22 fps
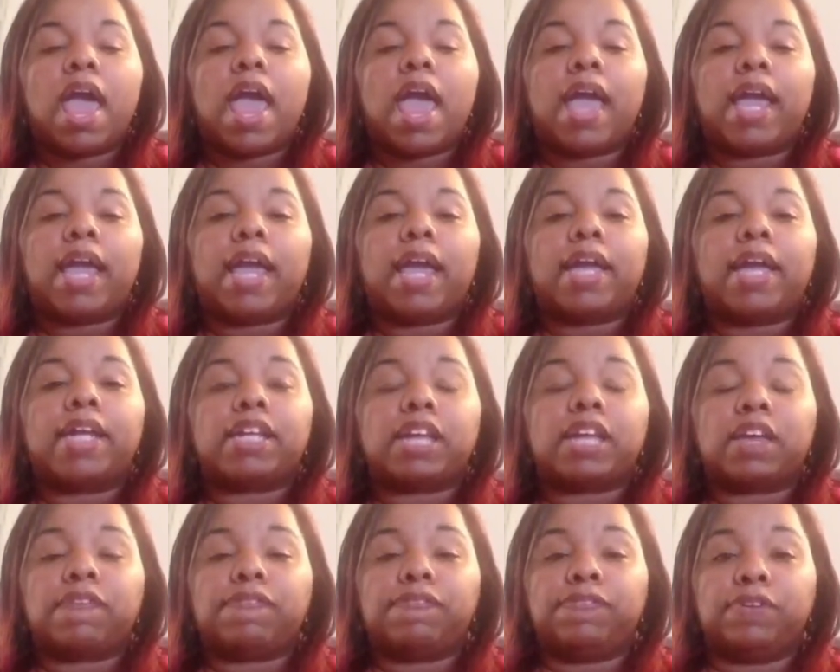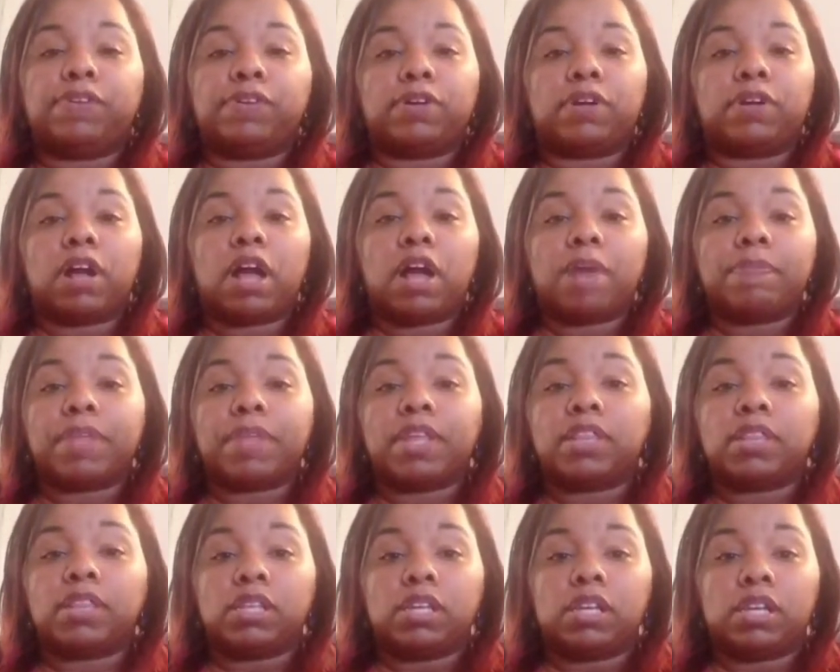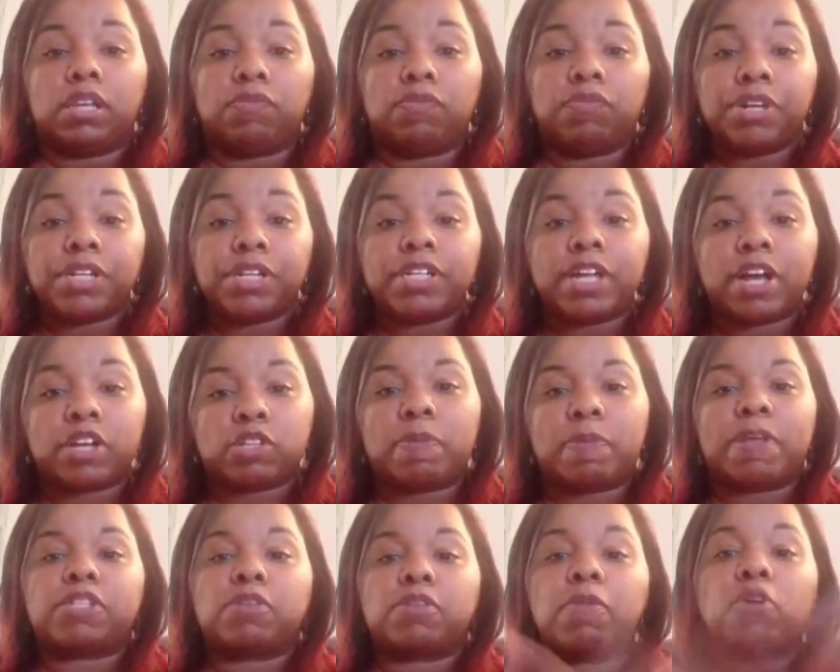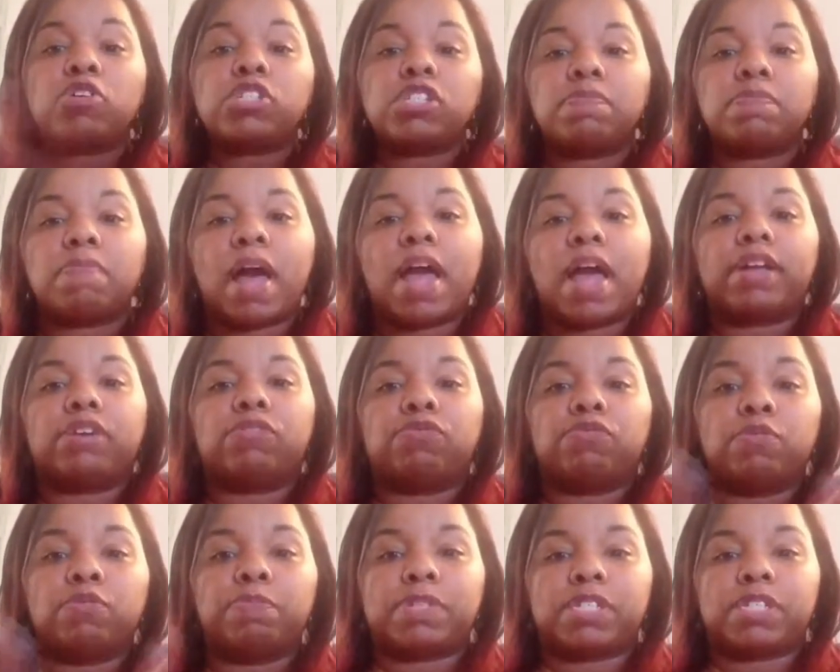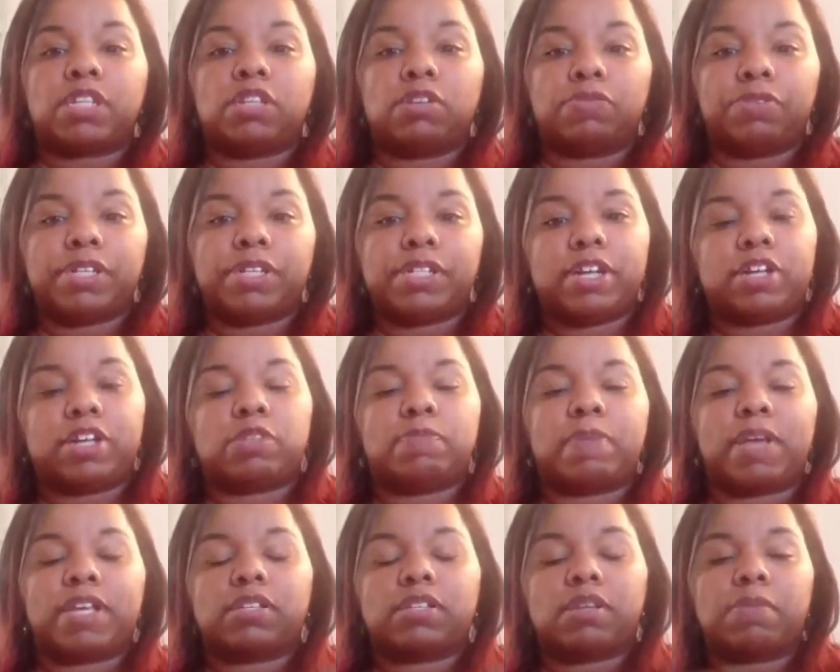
And if you're in the retail space, so most of my group is in the retail space.